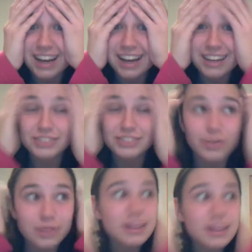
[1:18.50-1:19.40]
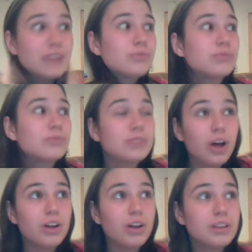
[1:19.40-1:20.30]
So I'm gonna be like
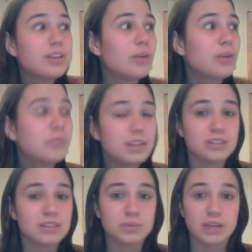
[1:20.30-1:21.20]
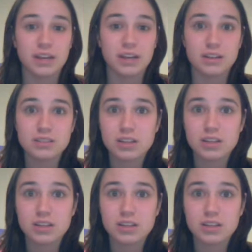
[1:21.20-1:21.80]
all lonely this weekend.